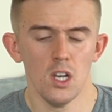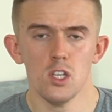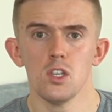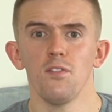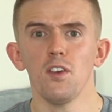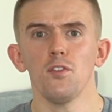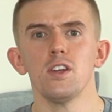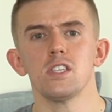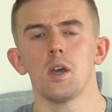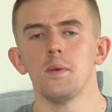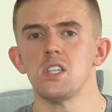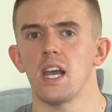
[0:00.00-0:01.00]
So feel free to
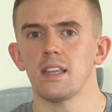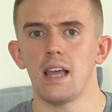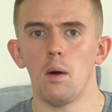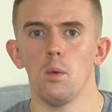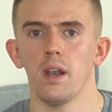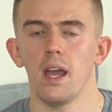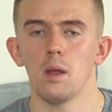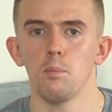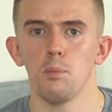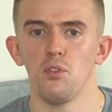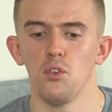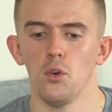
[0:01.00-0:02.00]
go and check that one out
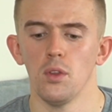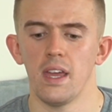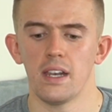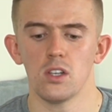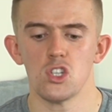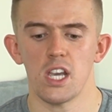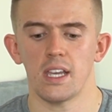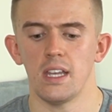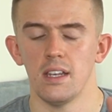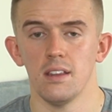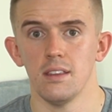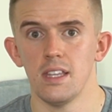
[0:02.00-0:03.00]
before then
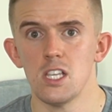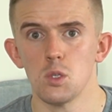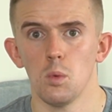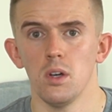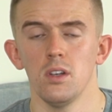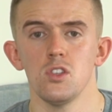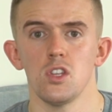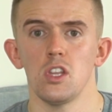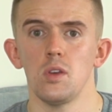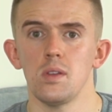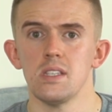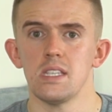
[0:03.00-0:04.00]
checking this one so that
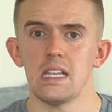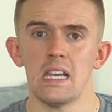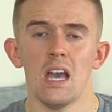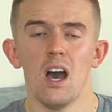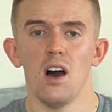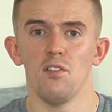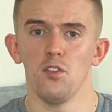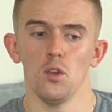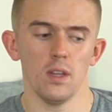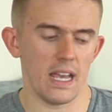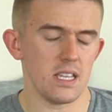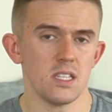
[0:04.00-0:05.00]
you can see a
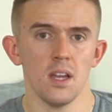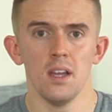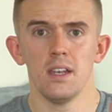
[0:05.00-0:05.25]
full list.